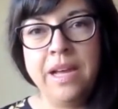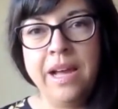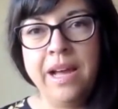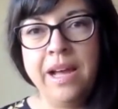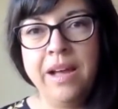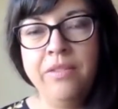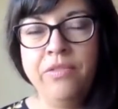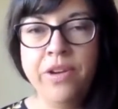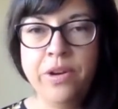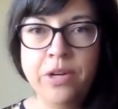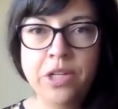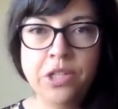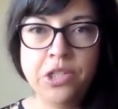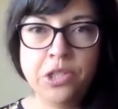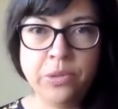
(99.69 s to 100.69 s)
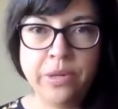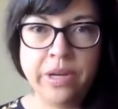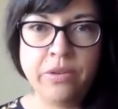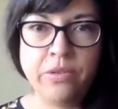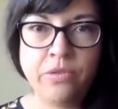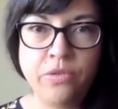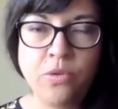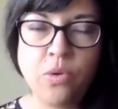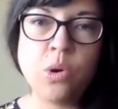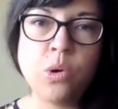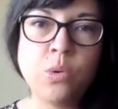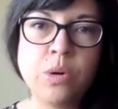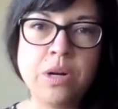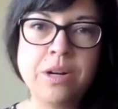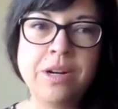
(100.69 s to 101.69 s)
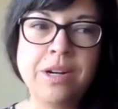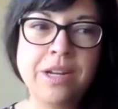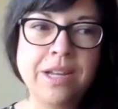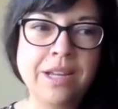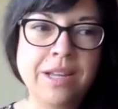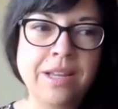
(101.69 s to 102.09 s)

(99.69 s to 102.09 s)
have very straightforward,